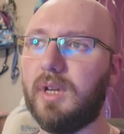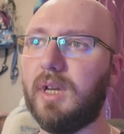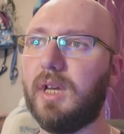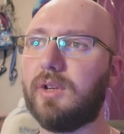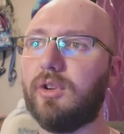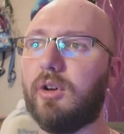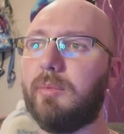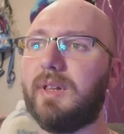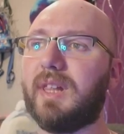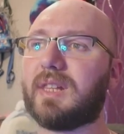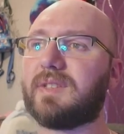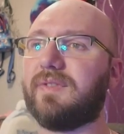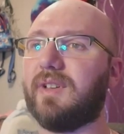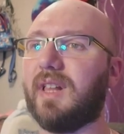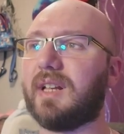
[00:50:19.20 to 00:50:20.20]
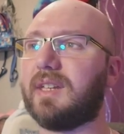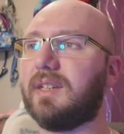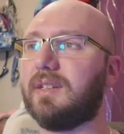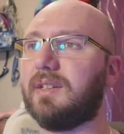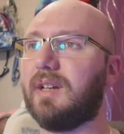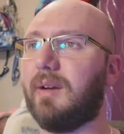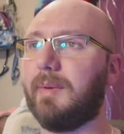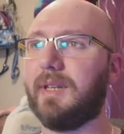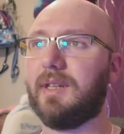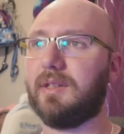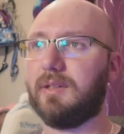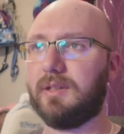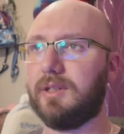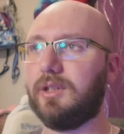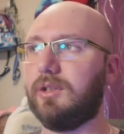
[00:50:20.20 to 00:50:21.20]
Normally that's for like, I mean,
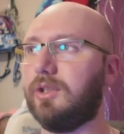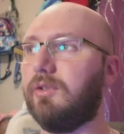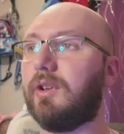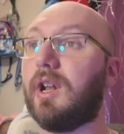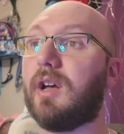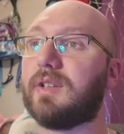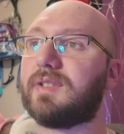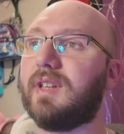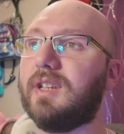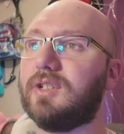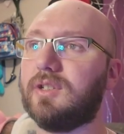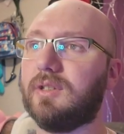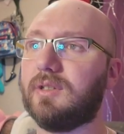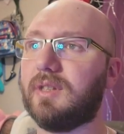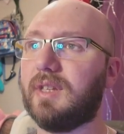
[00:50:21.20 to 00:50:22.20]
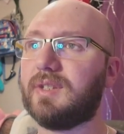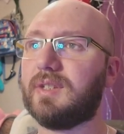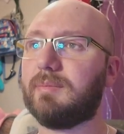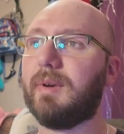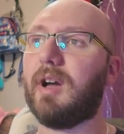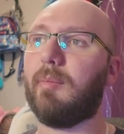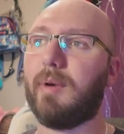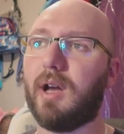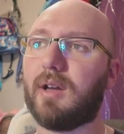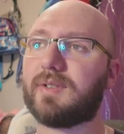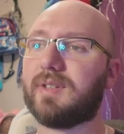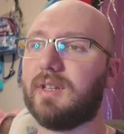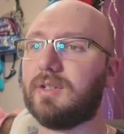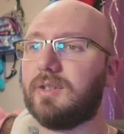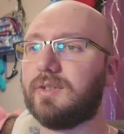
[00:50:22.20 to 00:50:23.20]
you're an ArtStation, this is powered by
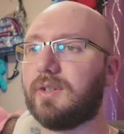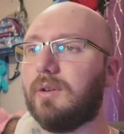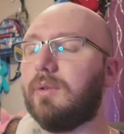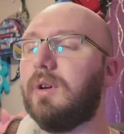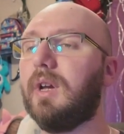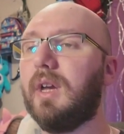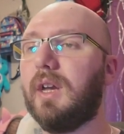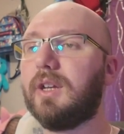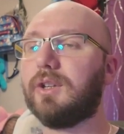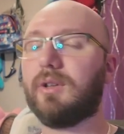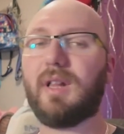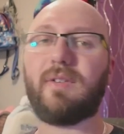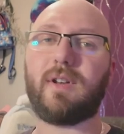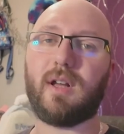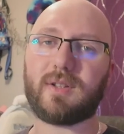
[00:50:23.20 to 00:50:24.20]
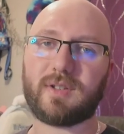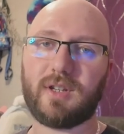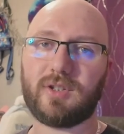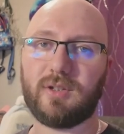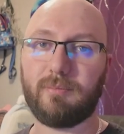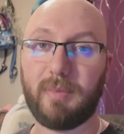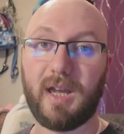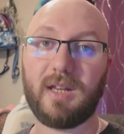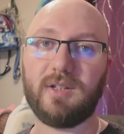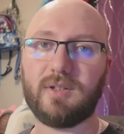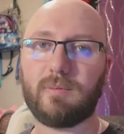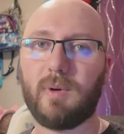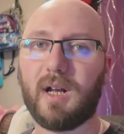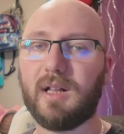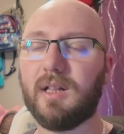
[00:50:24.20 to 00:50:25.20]
ArtStation, so you'll have an ArtStation page
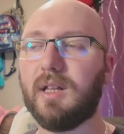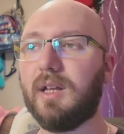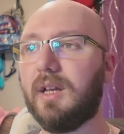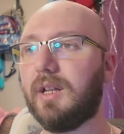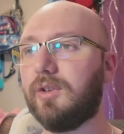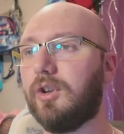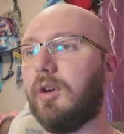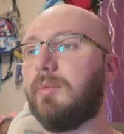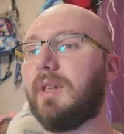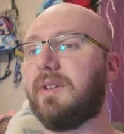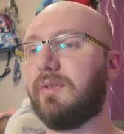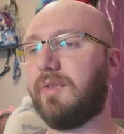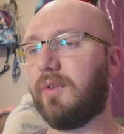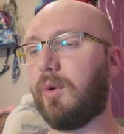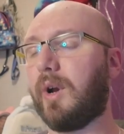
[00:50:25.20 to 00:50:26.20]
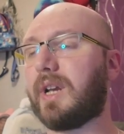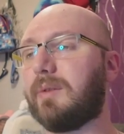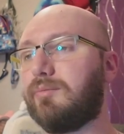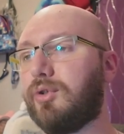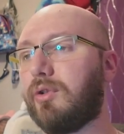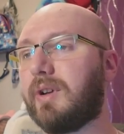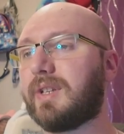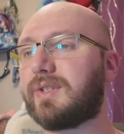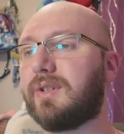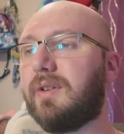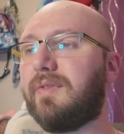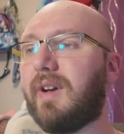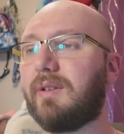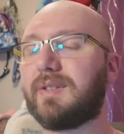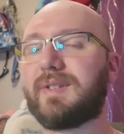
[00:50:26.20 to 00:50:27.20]
as well. Normally for work in progress
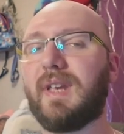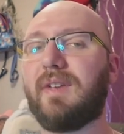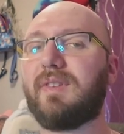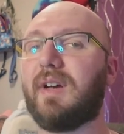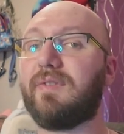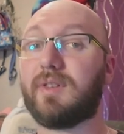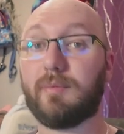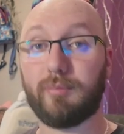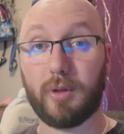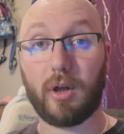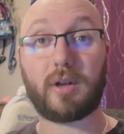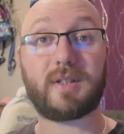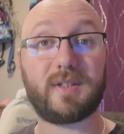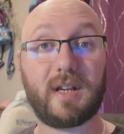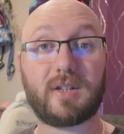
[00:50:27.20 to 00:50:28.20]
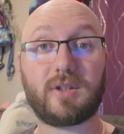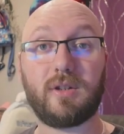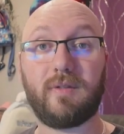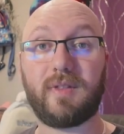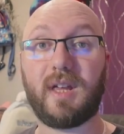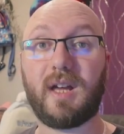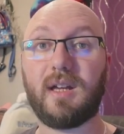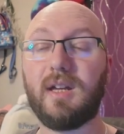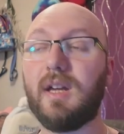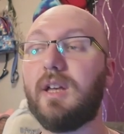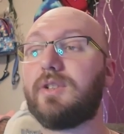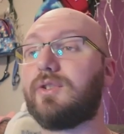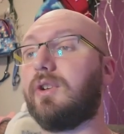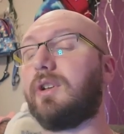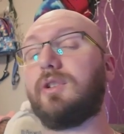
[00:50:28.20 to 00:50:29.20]
stuff, I'd save that for the blog section of that,
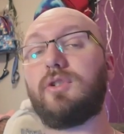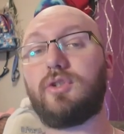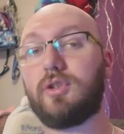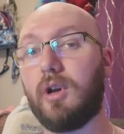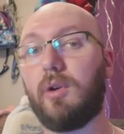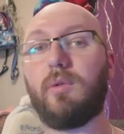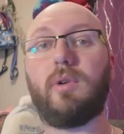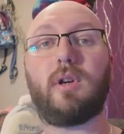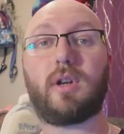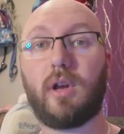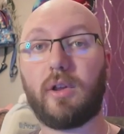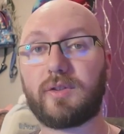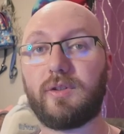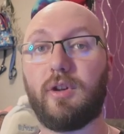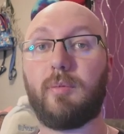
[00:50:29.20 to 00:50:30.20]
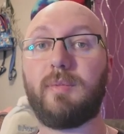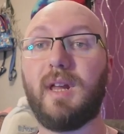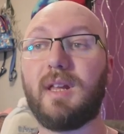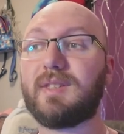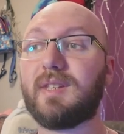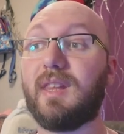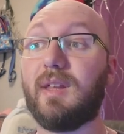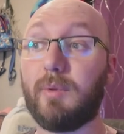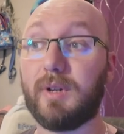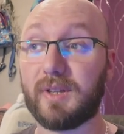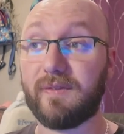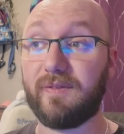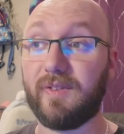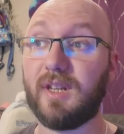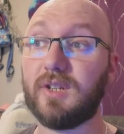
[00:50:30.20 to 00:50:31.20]
so you can show constant updates, and then when
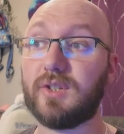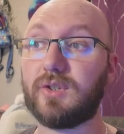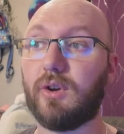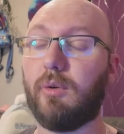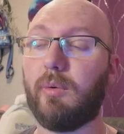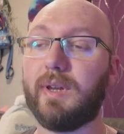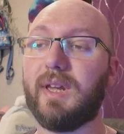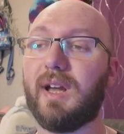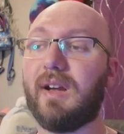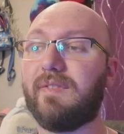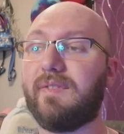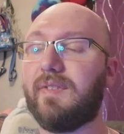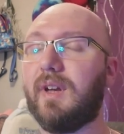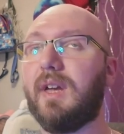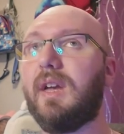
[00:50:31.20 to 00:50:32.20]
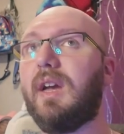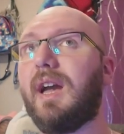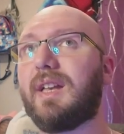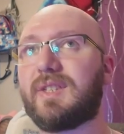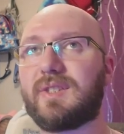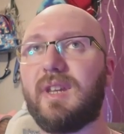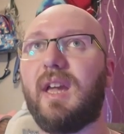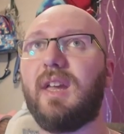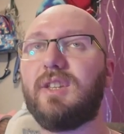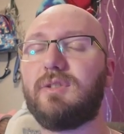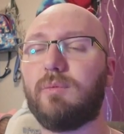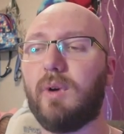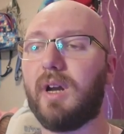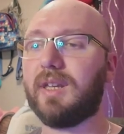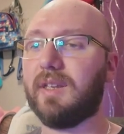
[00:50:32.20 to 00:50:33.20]
it's finished, or when you have a stage
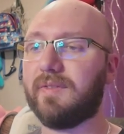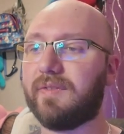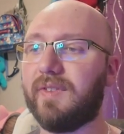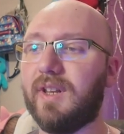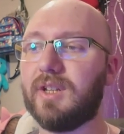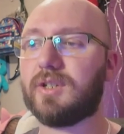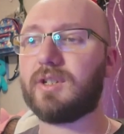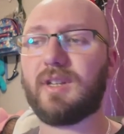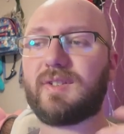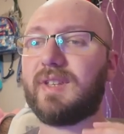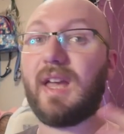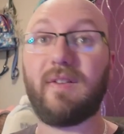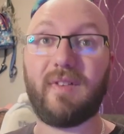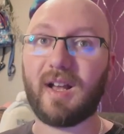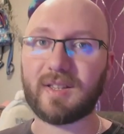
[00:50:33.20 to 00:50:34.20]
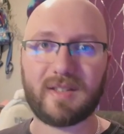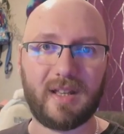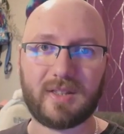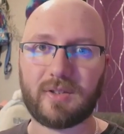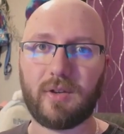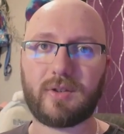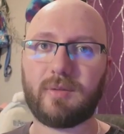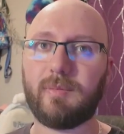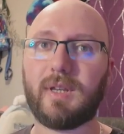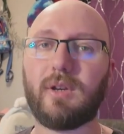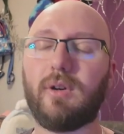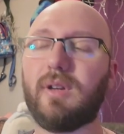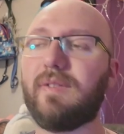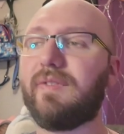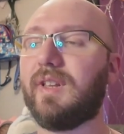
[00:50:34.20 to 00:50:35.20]
where you've finished a set of assets or something,
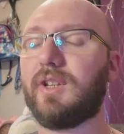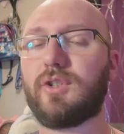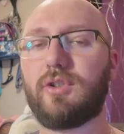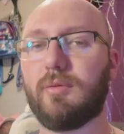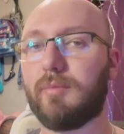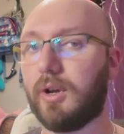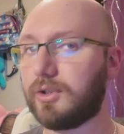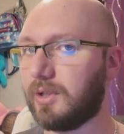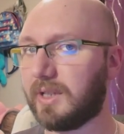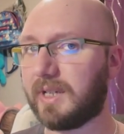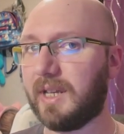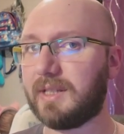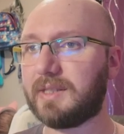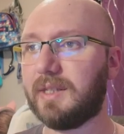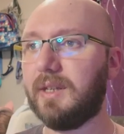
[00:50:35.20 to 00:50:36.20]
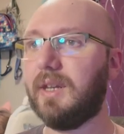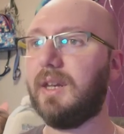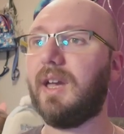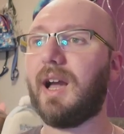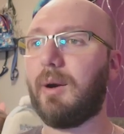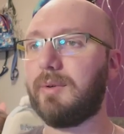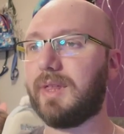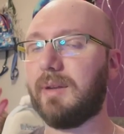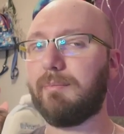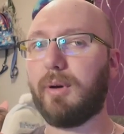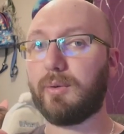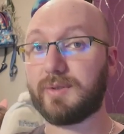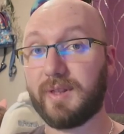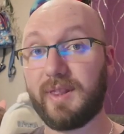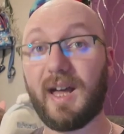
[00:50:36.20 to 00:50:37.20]
or you've finished your modular kit, I would then
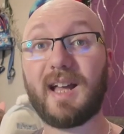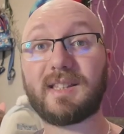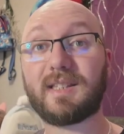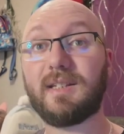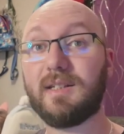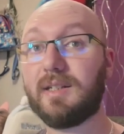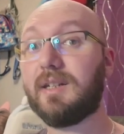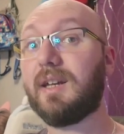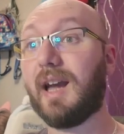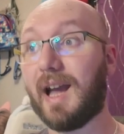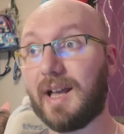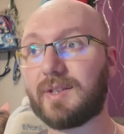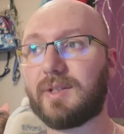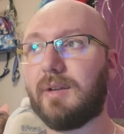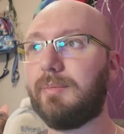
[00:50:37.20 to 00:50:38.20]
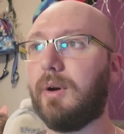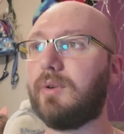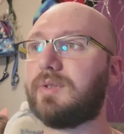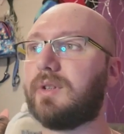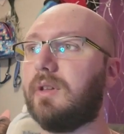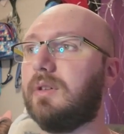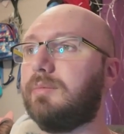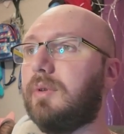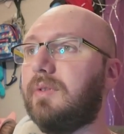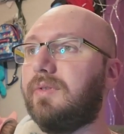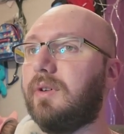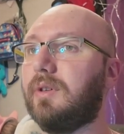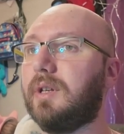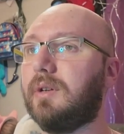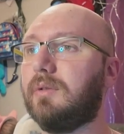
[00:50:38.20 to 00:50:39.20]
post that as a post on the
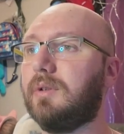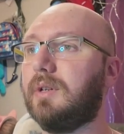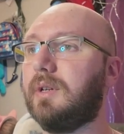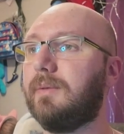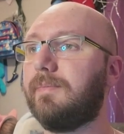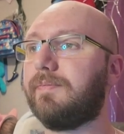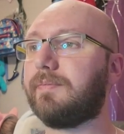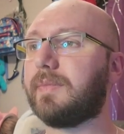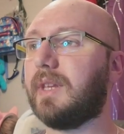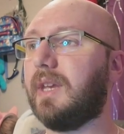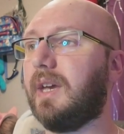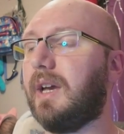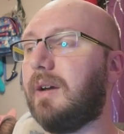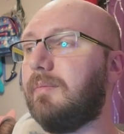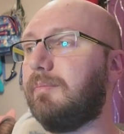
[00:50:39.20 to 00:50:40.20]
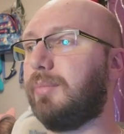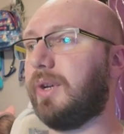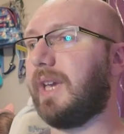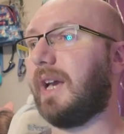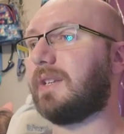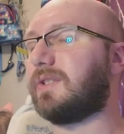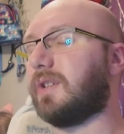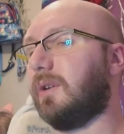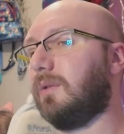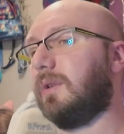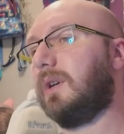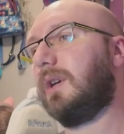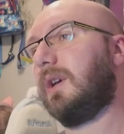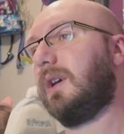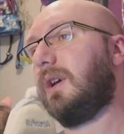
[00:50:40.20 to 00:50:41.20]
portfolio. But yeah, so
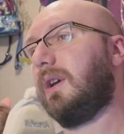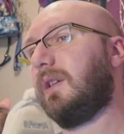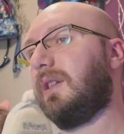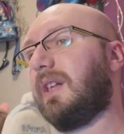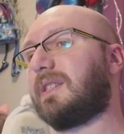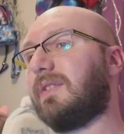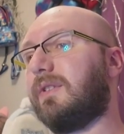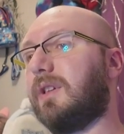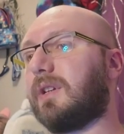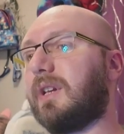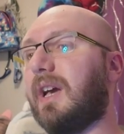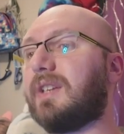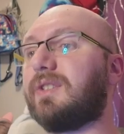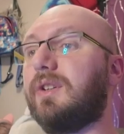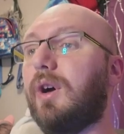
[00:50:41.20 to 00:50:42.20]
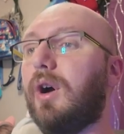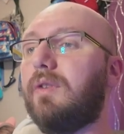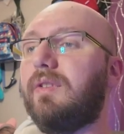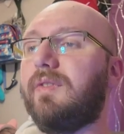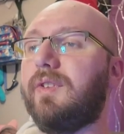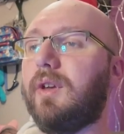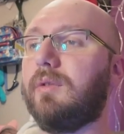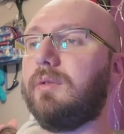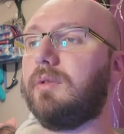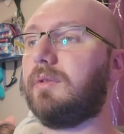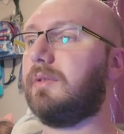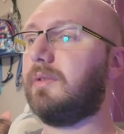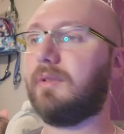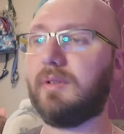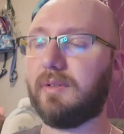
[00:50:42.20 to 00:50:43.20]
let's have a look as an overview.
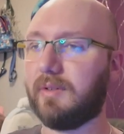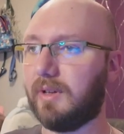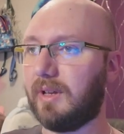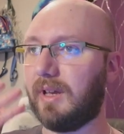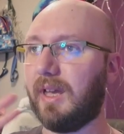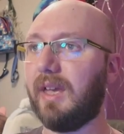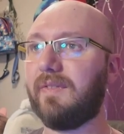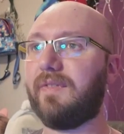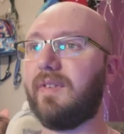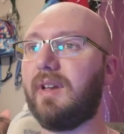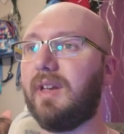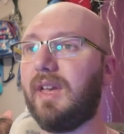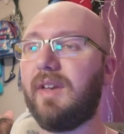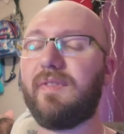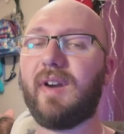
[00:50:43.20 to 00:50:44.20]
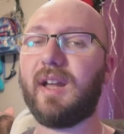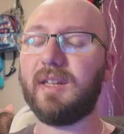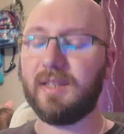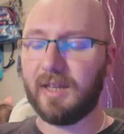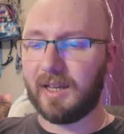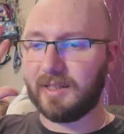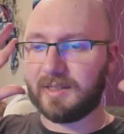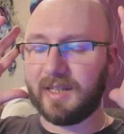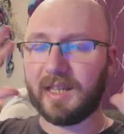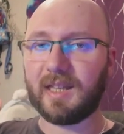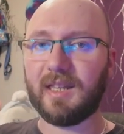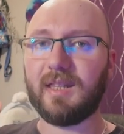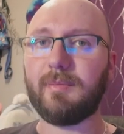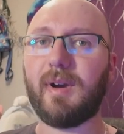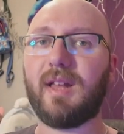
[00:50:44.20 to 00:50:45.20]
If I take
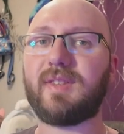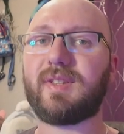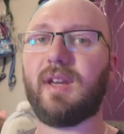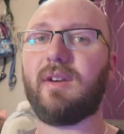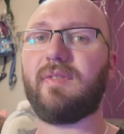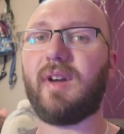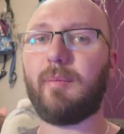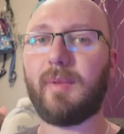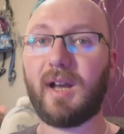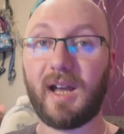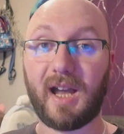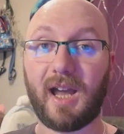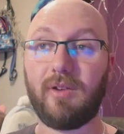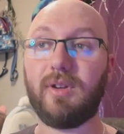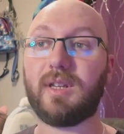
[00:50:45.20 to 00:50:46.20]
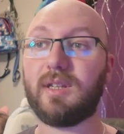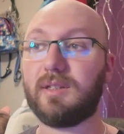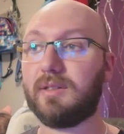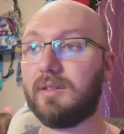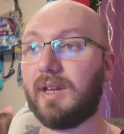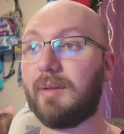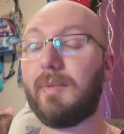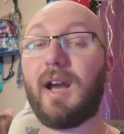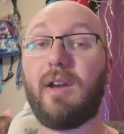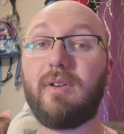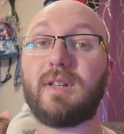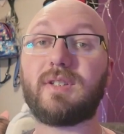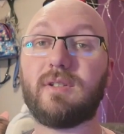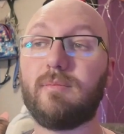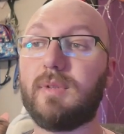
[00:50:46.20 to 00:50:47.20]
it in the mindset of I'm
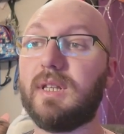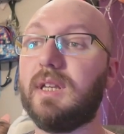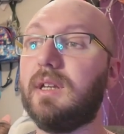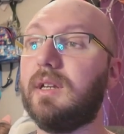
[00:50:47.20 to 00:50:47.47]
hiring somebody,